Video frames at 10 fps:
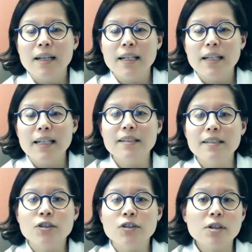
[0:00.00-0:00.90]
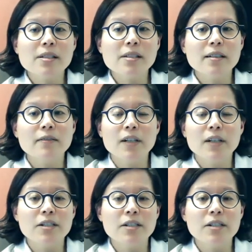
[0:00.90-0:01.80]
In terms of
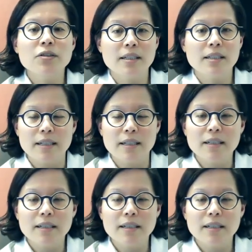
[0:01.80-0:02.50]
coming to the clinic,